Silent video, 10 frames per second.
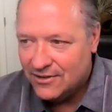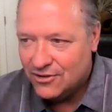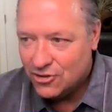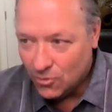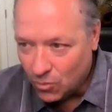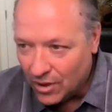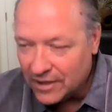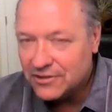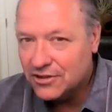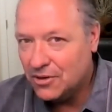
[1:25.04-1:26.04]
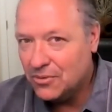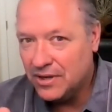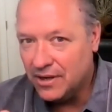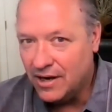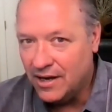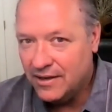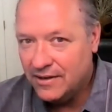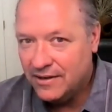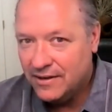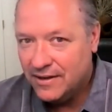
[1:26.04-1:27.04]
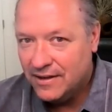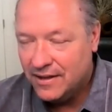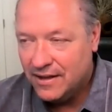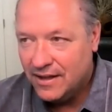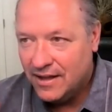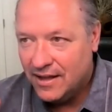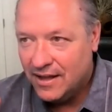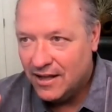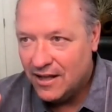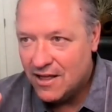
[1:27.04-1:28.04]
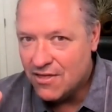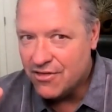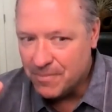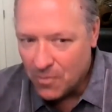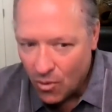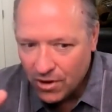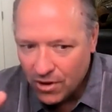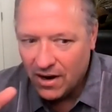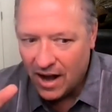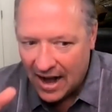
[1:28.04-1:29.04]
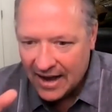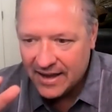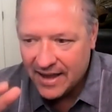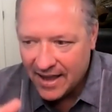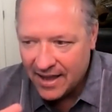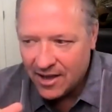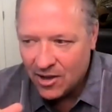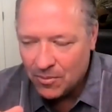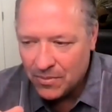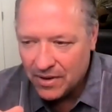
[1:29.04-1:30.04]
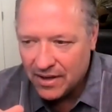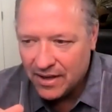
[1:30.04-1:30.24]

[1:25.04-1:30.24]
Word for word: to what's going on, the more I am